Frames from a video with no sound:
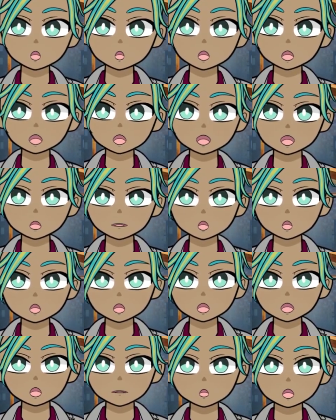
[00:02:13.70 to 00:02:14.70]
I
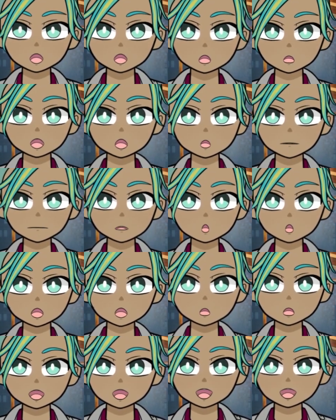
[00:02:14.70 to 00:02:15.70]
strongly believe that both
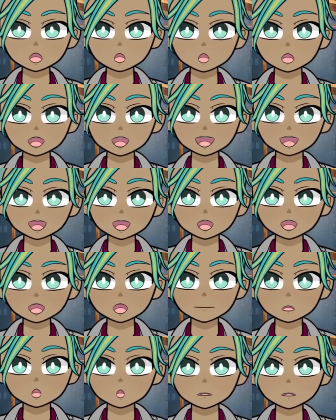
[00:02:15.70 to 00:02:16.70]
of these dragons
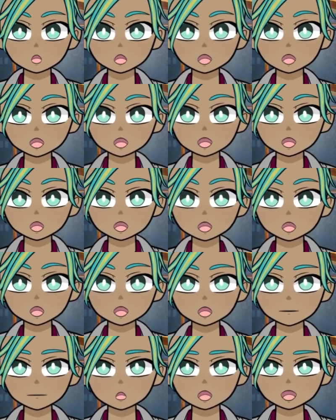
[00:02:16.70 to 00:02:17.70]
have their place in D&D, but